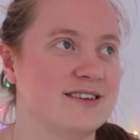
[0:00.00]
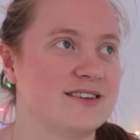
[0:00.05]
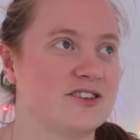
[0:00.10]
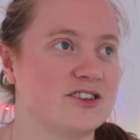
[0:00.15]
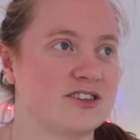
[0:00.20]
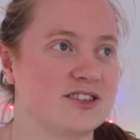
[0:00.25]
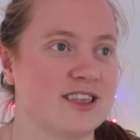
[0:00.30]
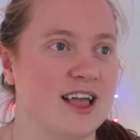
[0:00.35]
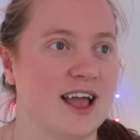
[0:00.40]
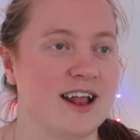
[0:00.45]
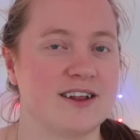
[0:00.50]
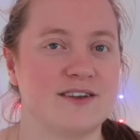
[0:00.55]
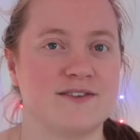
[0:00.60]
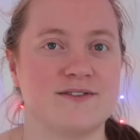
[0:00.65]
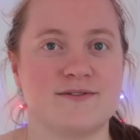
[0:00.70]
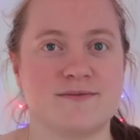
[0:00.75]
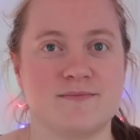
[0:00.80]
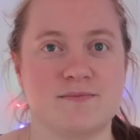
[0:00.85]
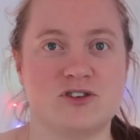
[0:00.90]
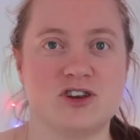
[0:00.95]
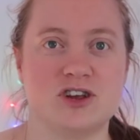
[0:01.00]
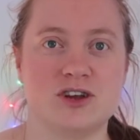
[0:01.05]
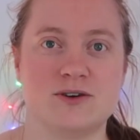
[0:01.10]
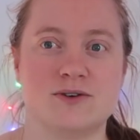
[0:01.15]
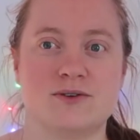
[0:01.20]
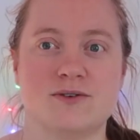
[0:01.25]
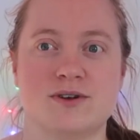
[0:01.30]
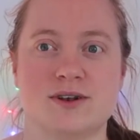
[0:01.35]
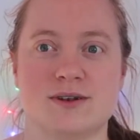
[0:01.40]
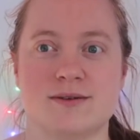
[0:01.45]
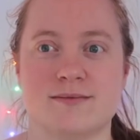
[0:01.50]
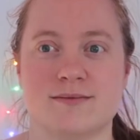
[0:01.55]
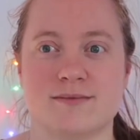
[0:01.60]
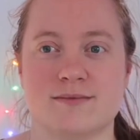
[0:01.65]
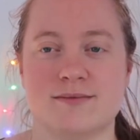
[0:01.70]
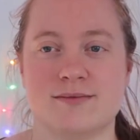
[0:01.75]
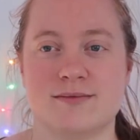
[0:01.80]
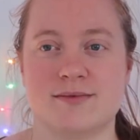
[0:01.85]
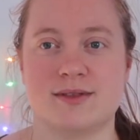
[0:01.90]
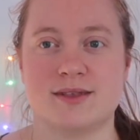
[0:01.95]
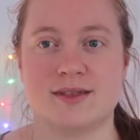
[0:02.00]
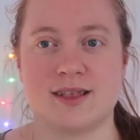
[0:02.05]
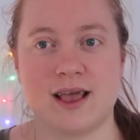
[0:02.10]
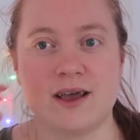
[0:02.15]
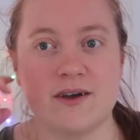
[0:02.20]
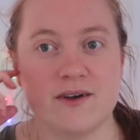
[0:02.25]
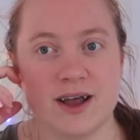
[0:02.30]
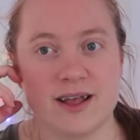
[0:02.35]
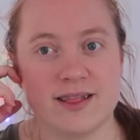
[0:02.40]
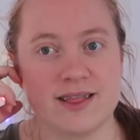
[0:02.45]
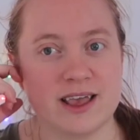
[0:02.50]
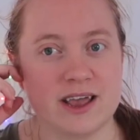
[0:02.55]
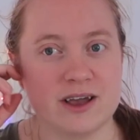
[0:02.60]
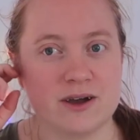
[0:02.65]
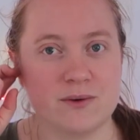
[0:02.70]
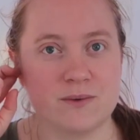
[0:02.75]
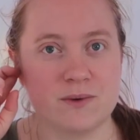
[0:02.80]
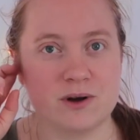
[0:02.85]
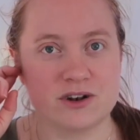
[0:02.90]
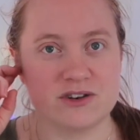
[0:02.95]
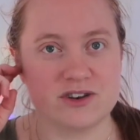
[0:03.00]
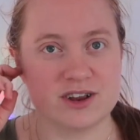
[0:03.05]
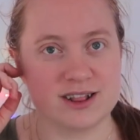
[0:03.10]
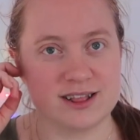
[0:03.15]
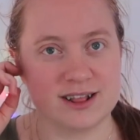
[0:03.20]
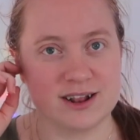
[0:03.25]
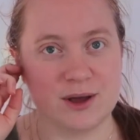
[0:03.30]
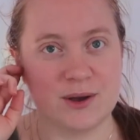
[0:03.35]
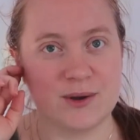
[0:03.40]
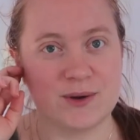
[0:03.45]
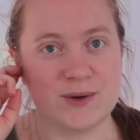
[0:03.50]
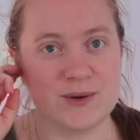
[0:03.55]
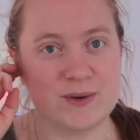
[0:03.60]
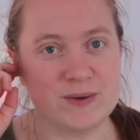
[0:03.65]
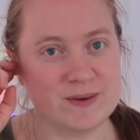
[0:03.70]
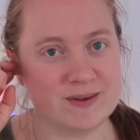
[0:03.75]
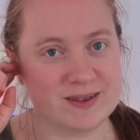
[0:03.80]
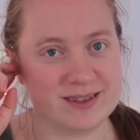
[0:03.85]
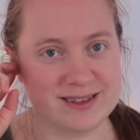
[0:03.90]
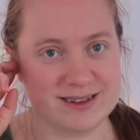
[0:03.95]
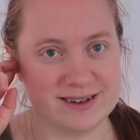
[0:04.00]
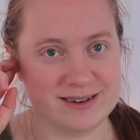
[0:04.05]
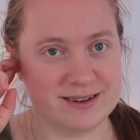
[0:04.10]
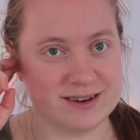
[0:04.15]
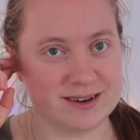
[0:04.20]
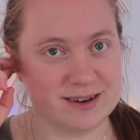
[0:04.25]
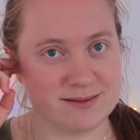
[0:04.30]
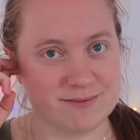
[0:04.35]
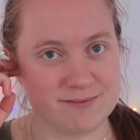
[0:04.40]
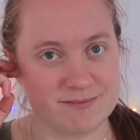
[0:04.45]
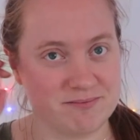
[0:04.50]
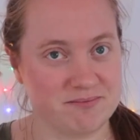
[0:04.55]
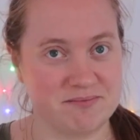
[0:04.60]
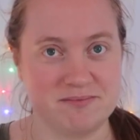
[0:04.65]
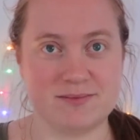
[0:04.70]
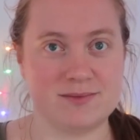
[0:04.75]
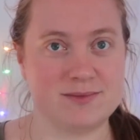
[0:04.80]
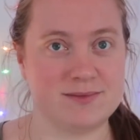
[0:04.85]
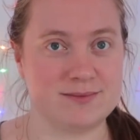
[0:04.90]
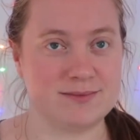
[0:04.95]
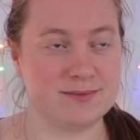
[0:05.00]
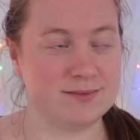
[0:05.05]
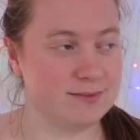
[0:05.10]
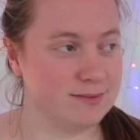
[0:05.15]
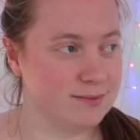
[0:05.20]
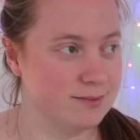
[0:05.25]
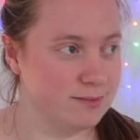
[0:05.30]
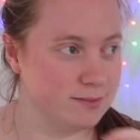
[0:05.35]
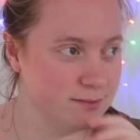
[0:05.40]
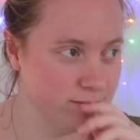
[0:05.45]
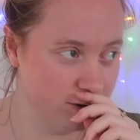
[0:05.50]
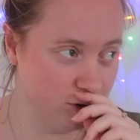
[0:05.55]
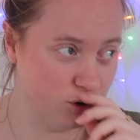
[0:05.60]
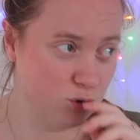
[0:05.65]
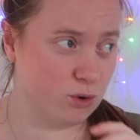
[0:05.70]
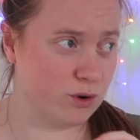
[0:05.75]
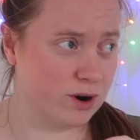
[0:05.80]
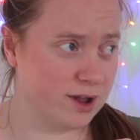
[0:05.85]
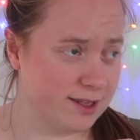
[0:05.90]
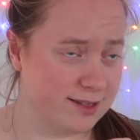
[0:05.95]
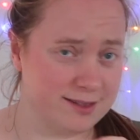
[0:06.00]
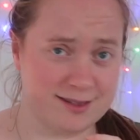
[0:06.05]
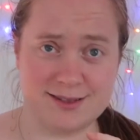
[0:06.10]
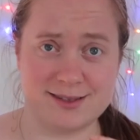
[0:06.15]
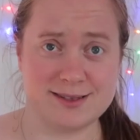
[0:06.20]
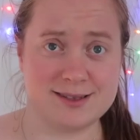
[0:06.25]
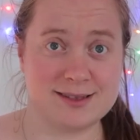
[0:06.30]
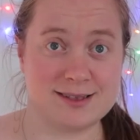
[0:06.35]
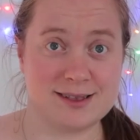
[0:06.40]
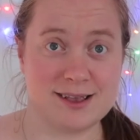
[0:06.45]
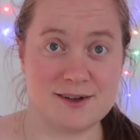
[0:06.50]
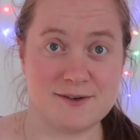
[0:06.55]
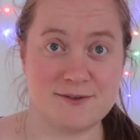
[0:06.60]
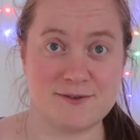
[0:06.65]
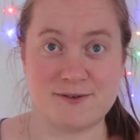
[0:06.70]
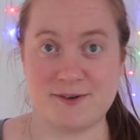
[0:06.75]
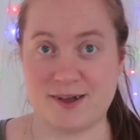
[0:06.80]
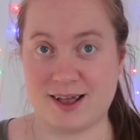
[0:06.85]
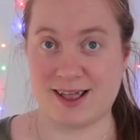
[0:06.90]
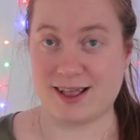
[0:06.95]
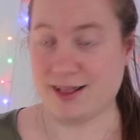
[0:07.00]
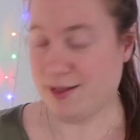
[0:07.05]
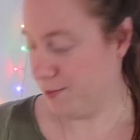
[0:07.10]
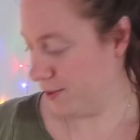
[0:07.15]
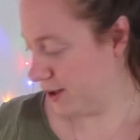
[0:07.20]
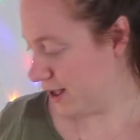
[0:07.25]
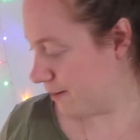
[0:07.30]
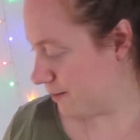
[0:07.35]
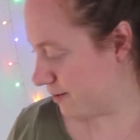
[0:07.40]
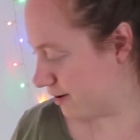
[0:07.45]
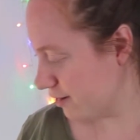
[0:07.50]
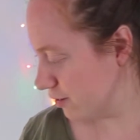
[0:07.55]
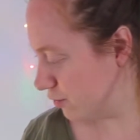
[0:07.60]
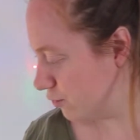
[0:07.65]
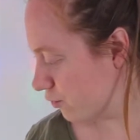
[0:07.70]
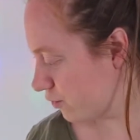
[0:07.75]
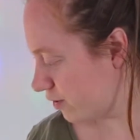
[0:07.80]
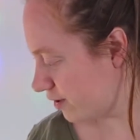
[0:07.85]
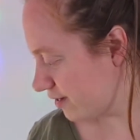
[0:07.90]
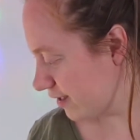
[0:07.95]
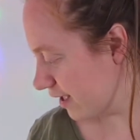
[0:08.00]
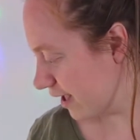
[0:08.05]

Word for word: just kind of chilled and sat around there watching the locals and tourists and stuff come under the tourist